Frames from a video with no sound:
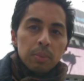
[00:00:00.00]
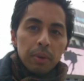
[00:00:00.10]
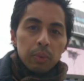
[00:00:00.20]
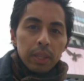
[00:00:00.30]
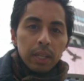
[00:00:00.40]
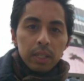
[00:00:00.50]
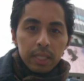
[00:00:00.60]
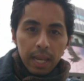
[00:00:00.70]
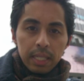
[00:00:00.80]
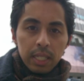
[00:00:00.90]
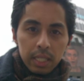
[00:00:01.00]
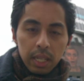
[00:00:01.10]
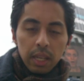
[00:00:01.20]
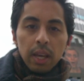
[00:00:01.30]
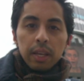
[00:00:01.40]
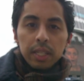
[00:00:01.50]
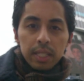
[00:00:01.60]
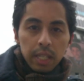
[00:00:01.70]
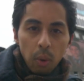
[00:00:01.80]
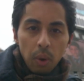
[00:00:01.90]
will be a really good test to see
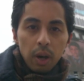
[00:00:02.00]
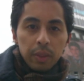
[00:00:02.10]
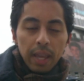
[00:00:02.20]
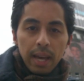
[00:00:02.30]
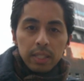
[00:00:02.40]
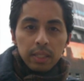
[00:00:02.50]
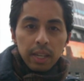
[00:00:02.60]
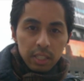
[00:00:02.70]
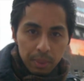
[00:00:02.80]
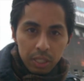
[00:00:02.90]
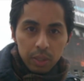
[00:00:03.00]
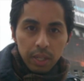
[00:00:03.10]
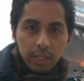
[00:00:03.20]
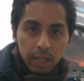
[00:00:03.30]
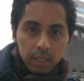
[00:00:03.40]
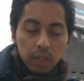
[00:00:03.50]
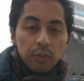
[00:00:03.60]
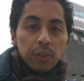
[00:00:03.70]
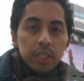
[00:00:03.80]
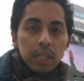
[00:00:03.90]
just how well the Azden SMX-30 does
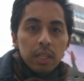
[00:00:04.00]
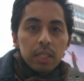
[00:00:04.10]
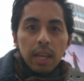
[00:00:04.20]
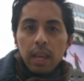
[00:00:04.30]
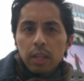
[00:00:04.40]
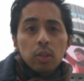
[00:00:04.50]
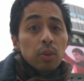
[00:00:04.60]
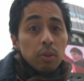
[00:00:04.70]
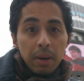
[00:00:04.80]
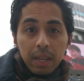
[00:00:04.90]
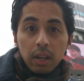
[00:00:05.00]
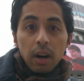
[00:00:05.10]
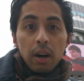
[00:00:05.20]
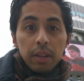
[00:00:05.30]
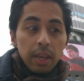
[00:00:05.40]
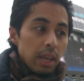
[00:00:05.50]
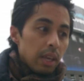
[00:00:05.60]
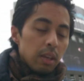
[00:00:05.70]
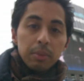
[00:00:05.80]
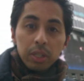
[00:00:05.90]
versus an internal mic on
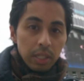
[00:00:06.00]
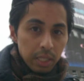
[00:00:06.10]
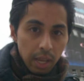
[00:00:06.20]
a mirrorless